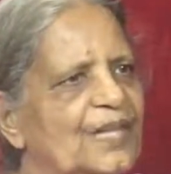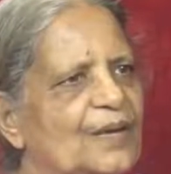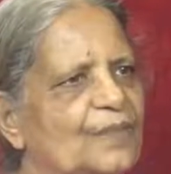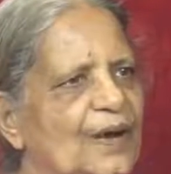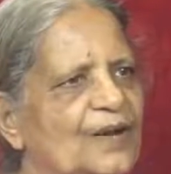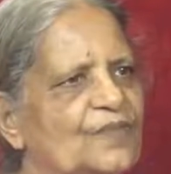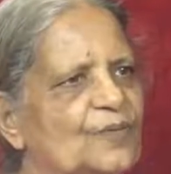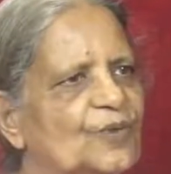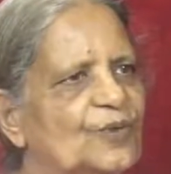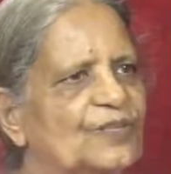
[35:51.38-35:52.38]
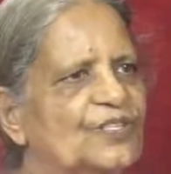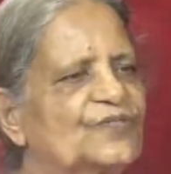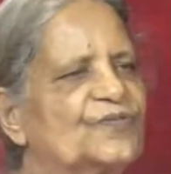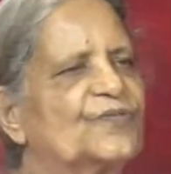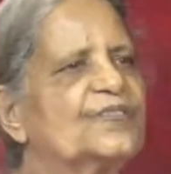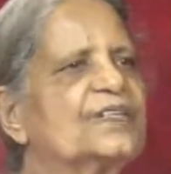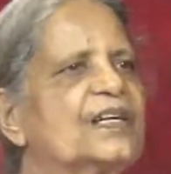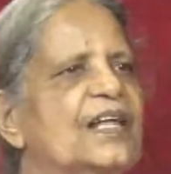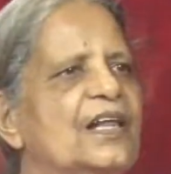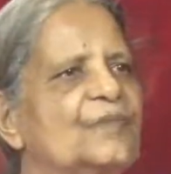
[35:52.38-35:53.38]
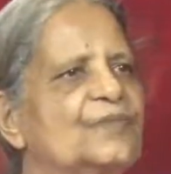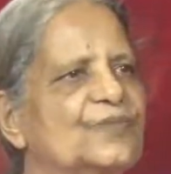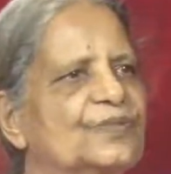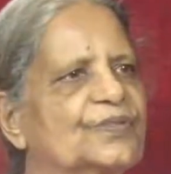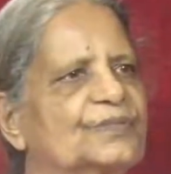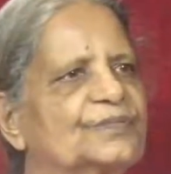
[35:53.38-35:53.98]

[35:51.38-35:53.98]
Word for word: apart from all these physical helps,